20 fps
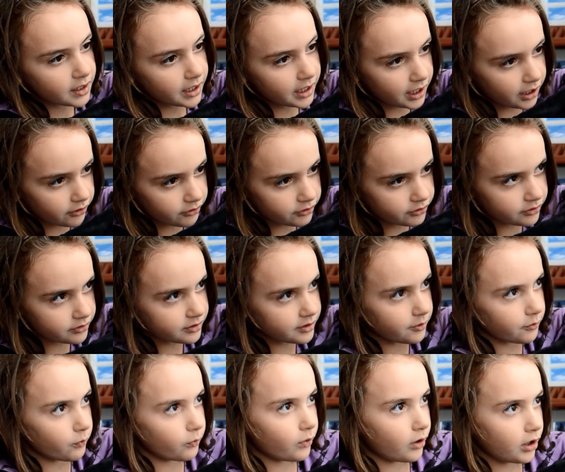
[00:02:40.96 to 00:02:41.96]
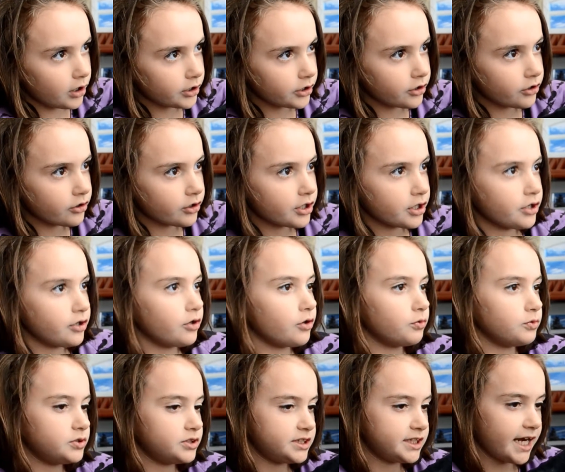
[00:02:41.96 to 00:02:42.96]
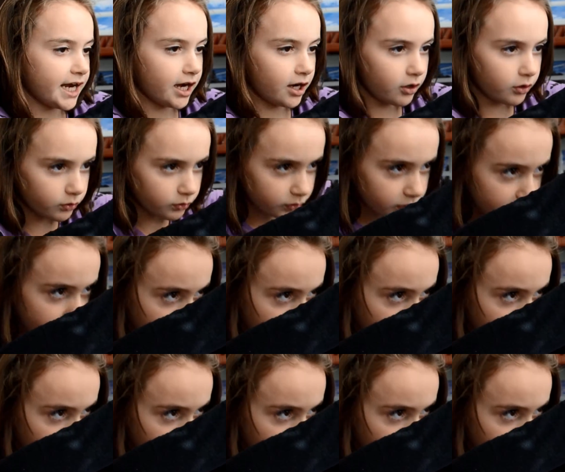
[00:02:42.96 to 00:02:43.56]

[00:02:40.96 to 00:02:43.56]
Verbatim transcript: how you, the water can go down